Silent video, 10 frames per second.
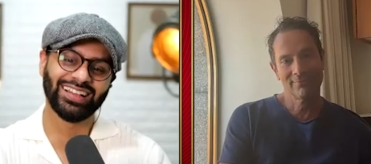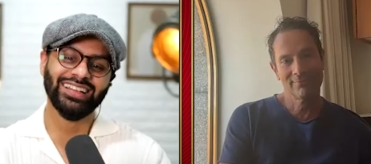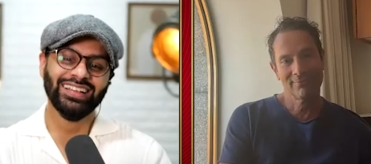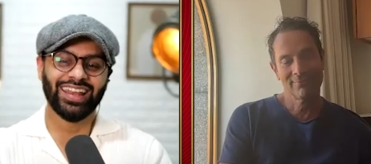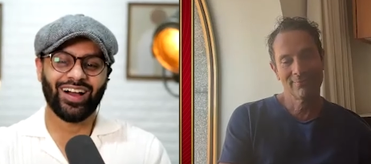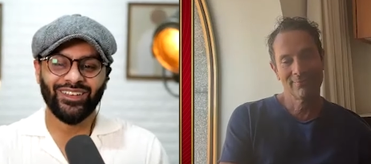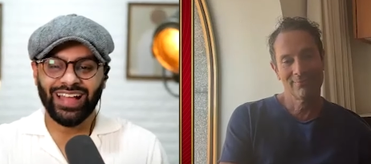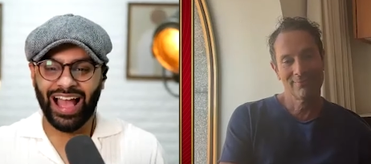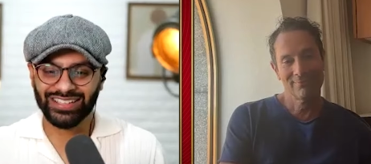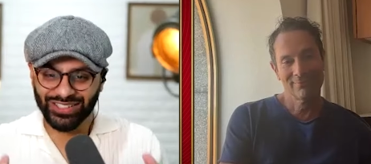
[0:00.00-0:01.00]
Speaker 1: now,
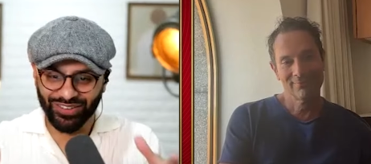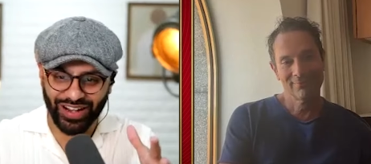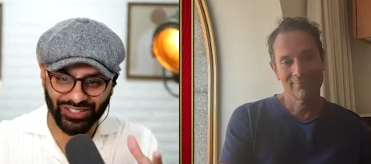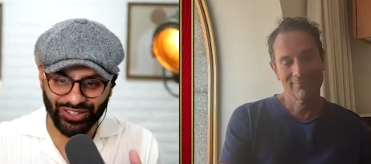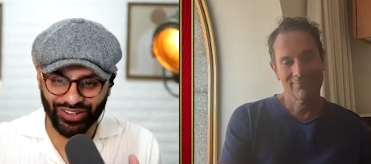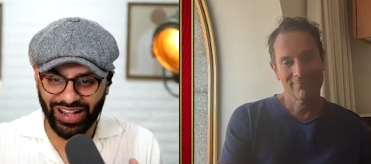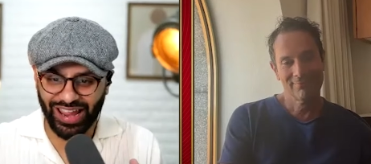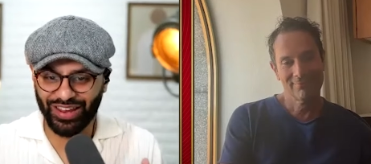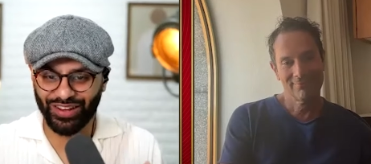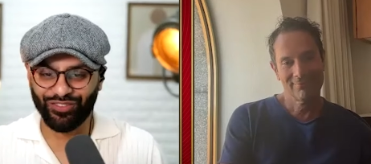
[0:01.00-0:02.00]
as a director
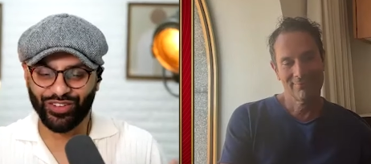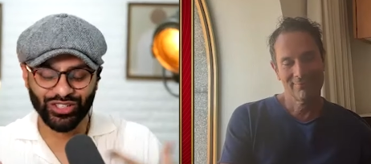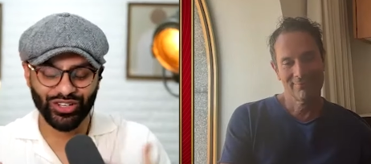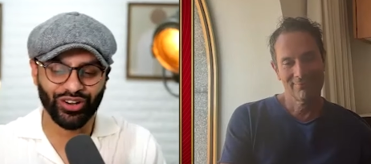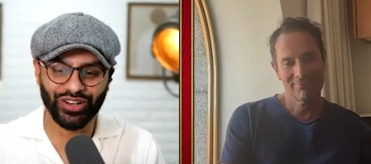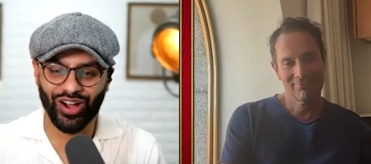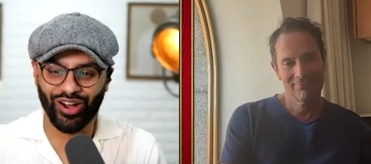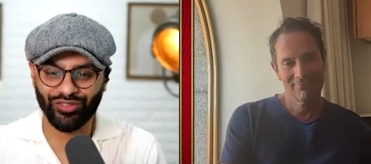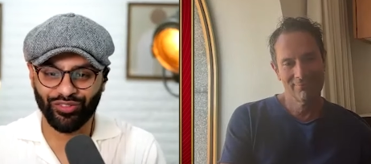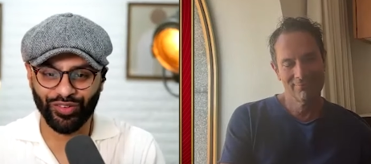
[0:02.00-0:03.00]
and a visionary of
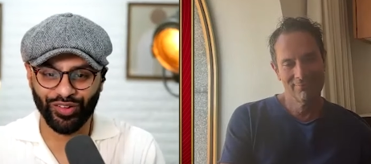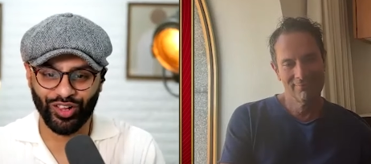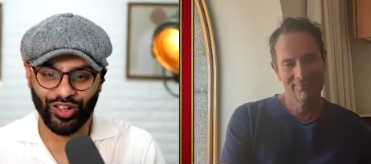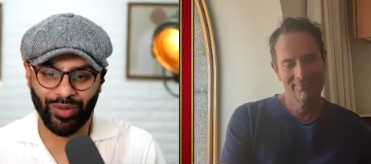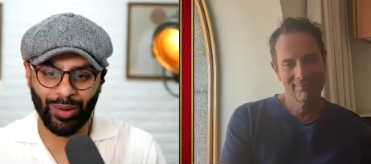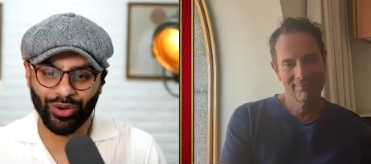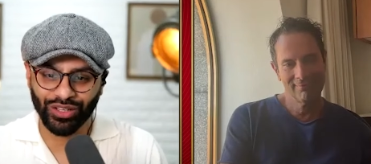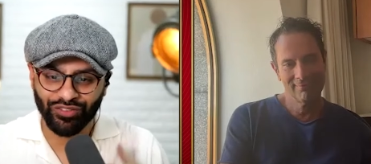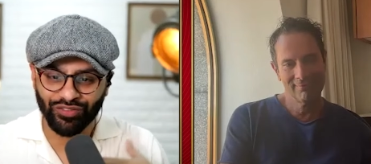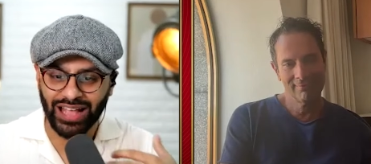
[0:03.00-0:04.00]
the film, I'm really
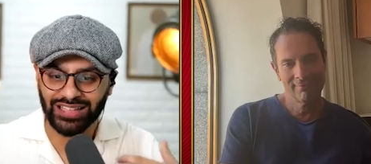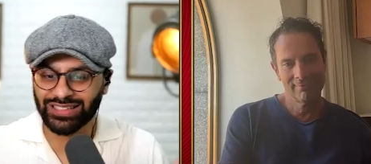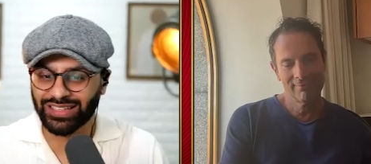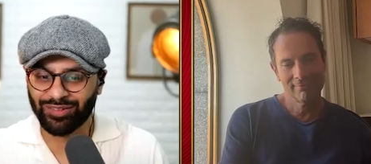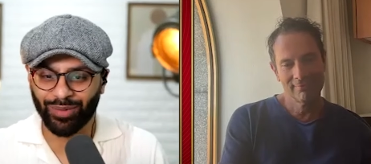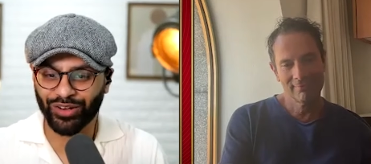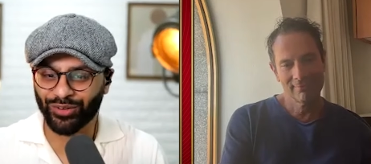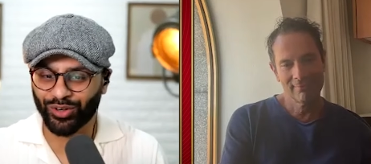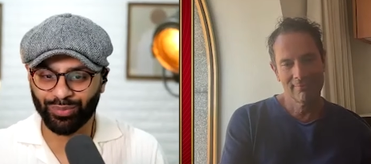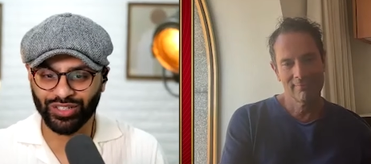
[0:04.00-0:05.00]
fascinated by
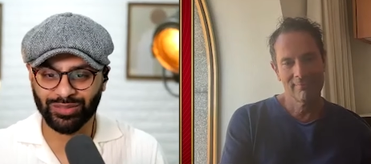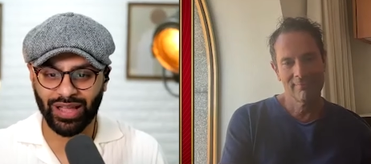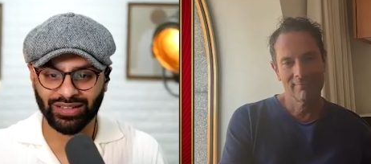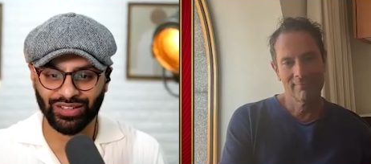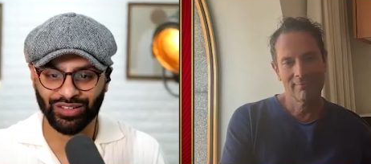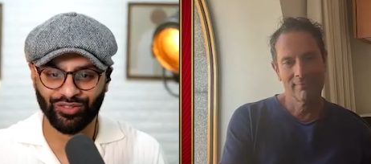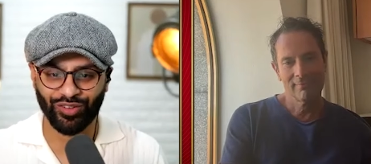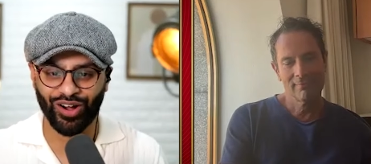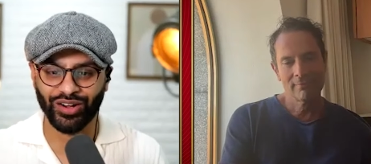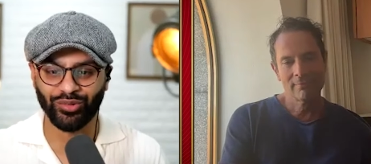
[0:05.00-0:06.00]
your perspective
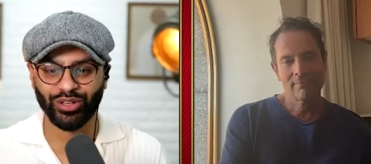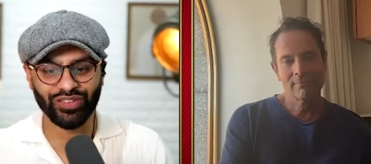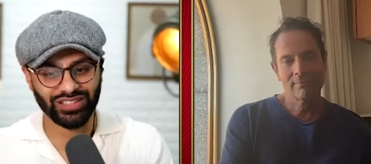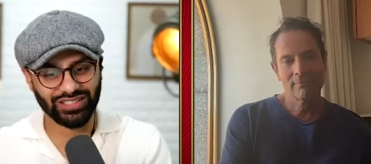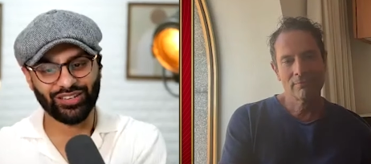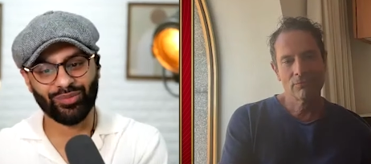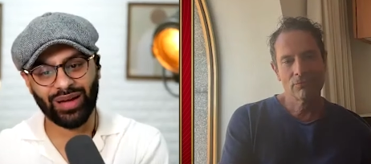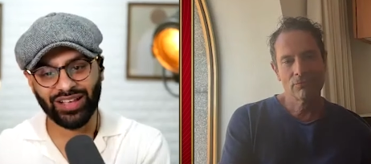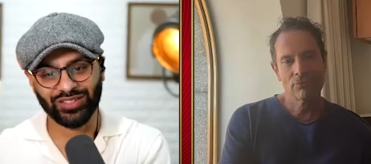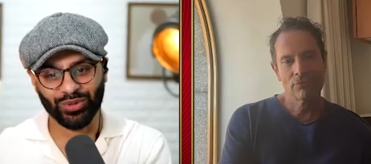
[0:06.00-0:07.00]
on revisiting your
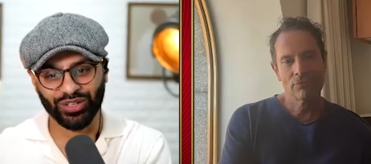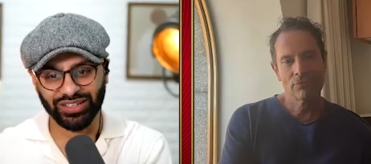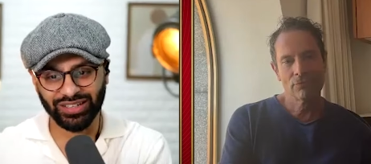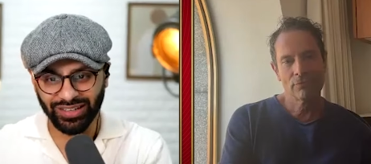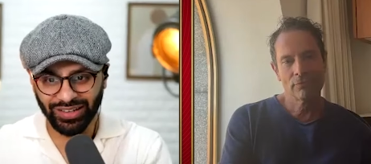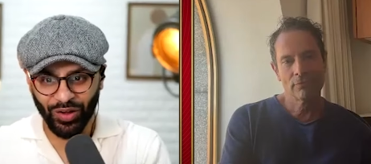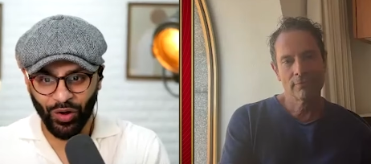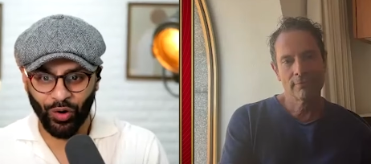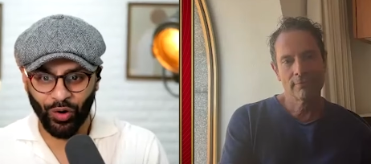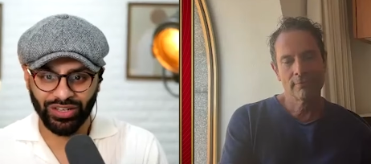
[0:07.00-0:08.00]
past work.
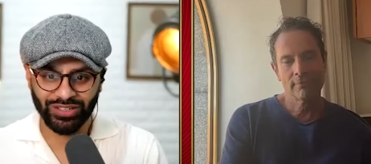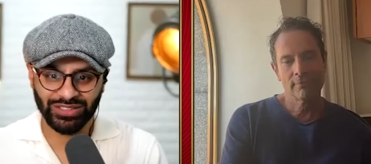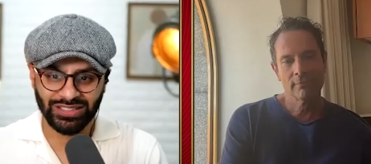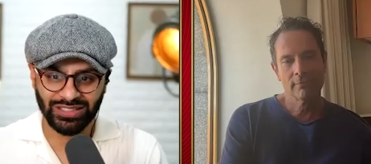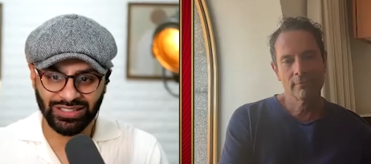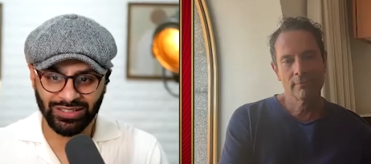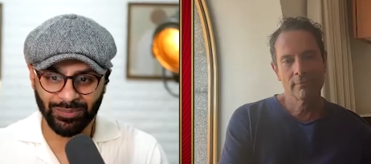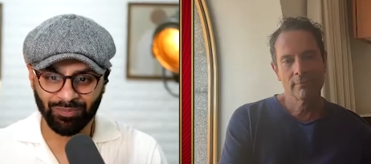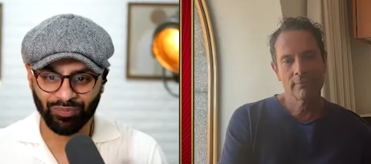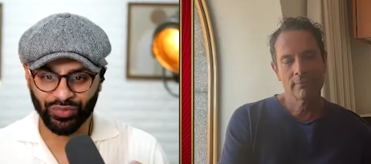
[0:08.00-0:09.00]
When you see
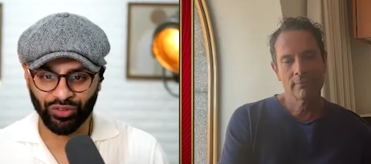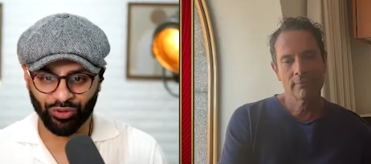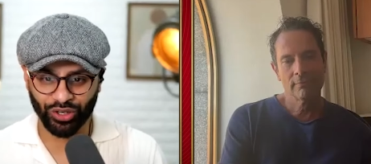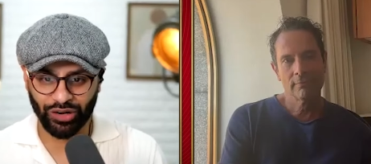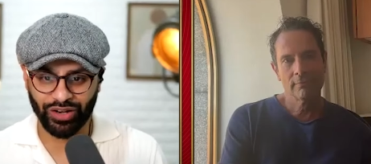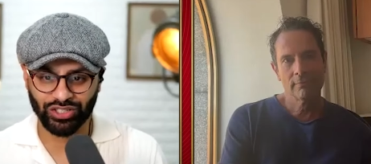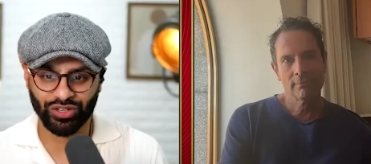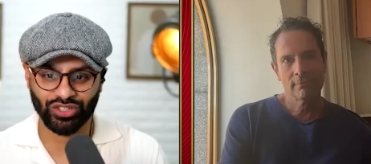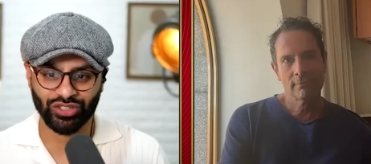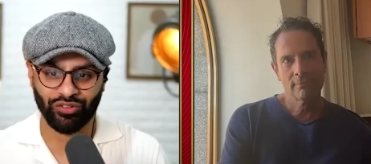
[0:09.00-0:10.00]
The 4K
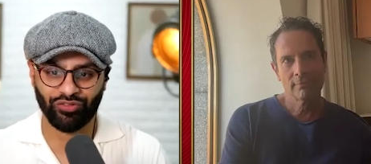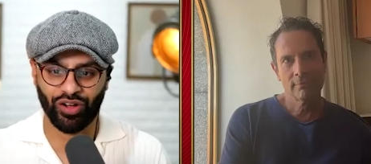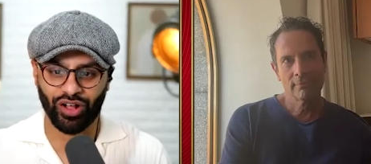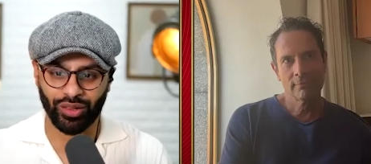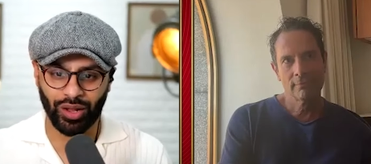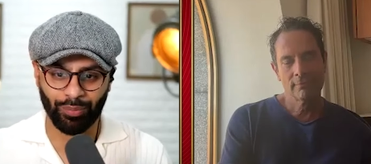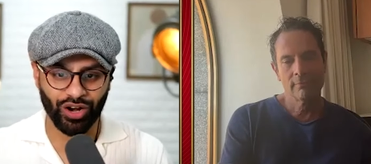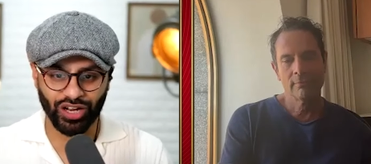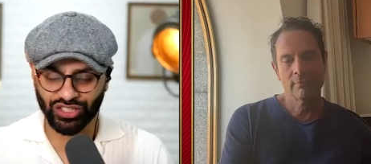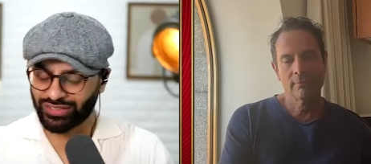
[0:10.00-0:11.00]
Restoration of the Fall, a
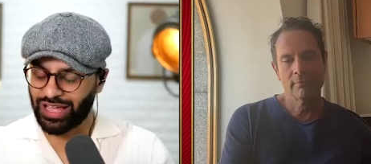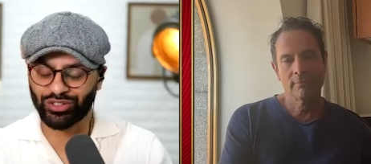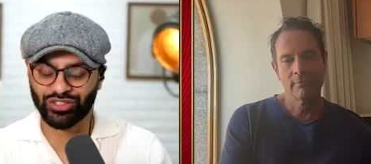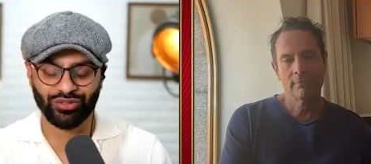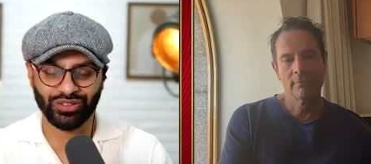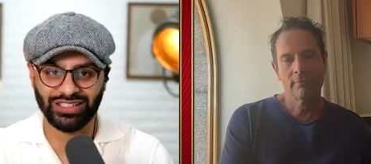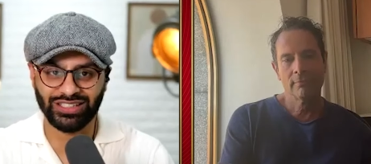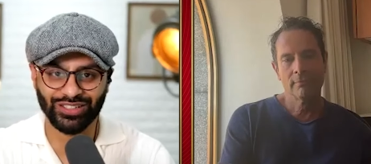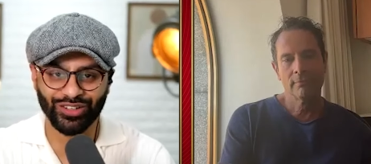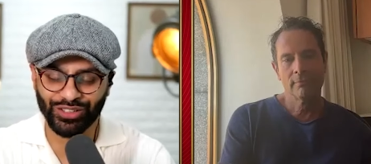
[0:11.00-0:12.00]
project that was released
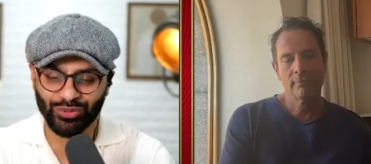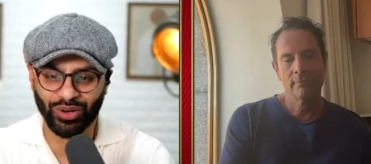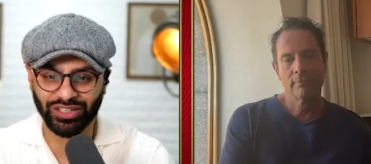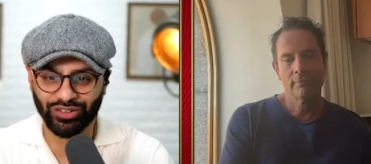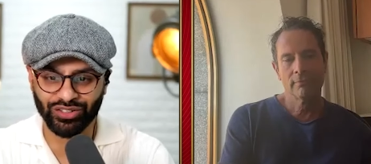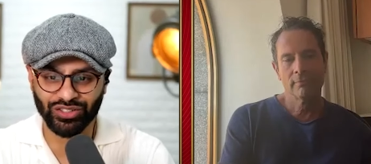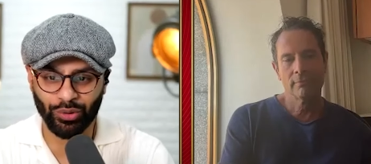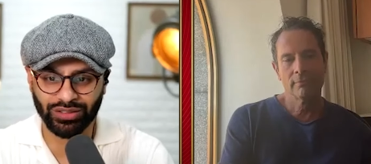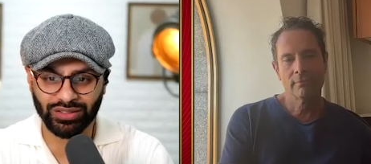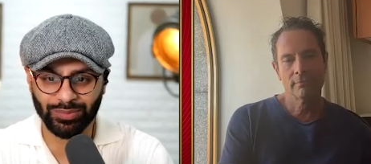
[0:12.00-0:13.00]
nearly 20 years ago
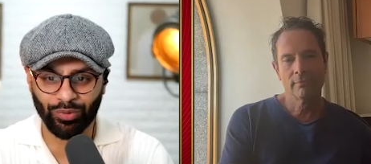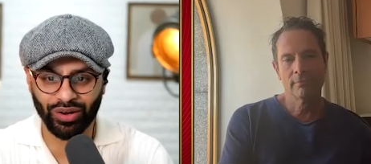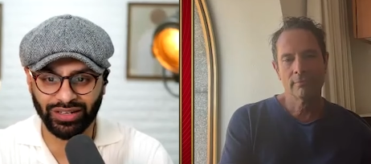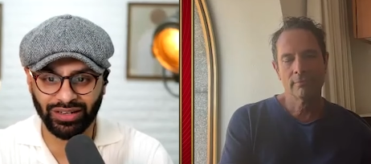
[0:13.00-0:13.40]
at this point,